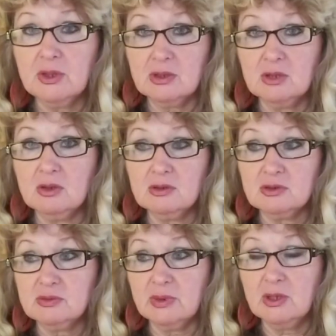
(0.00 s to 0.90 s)

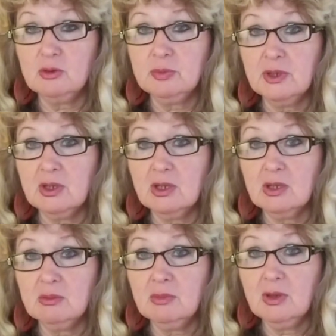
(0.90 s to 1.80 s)
doctors were helping
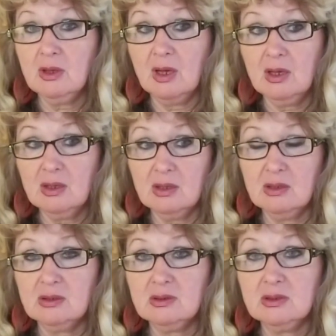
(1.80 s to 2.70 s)
him,
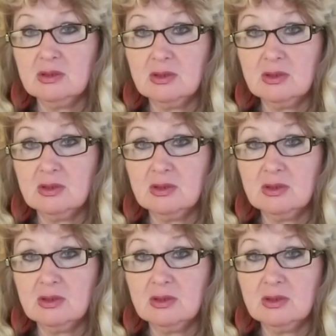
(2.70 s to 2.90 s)
and